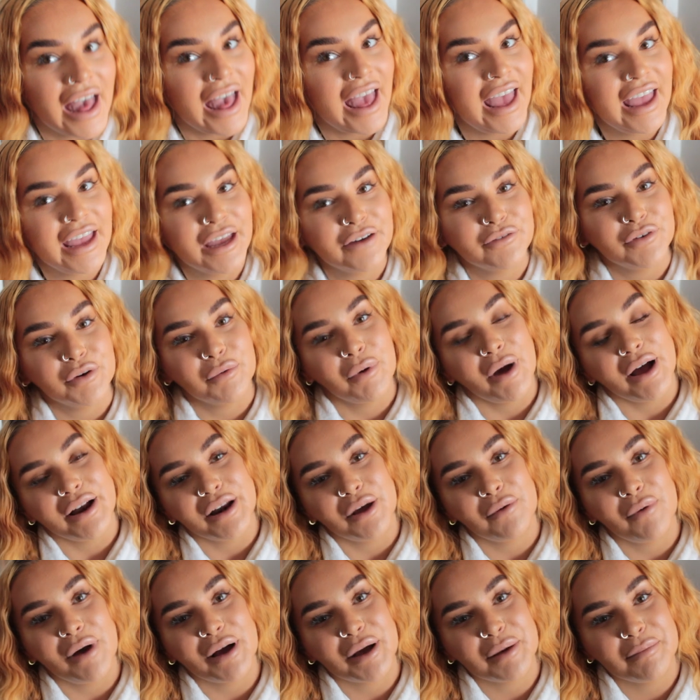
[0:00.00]
Hey everyone,
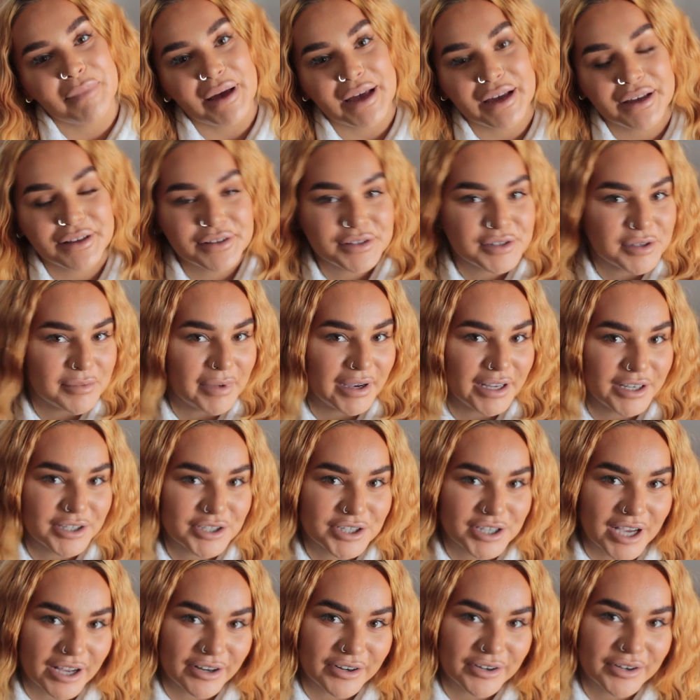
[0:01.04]
welcome back to my
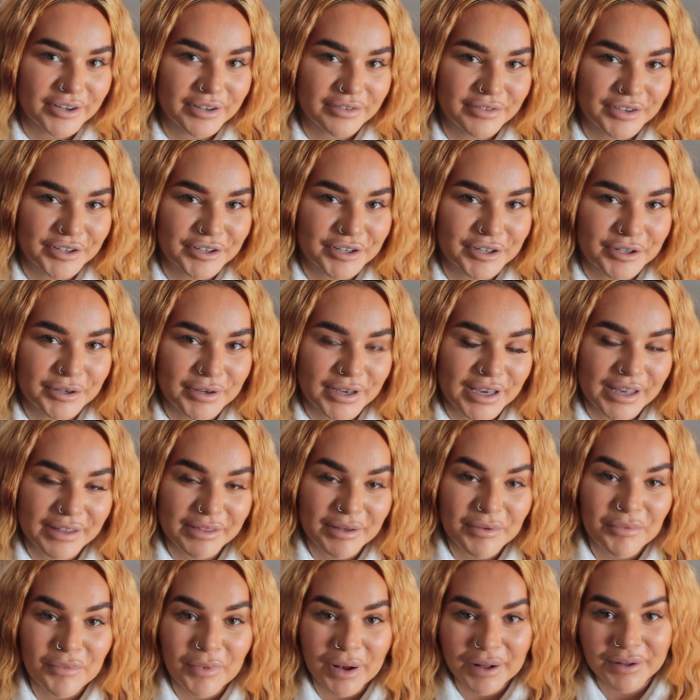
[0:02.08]
channel. If you're new here,
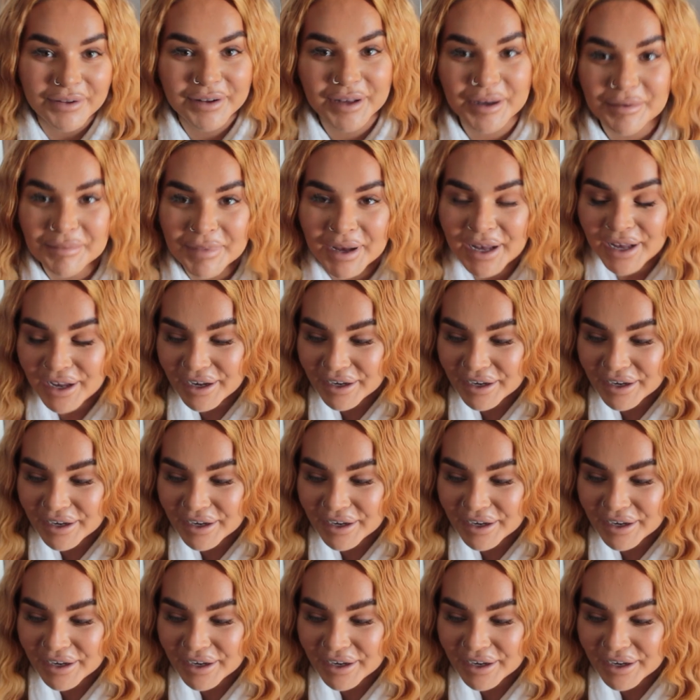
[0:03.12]
then welcome.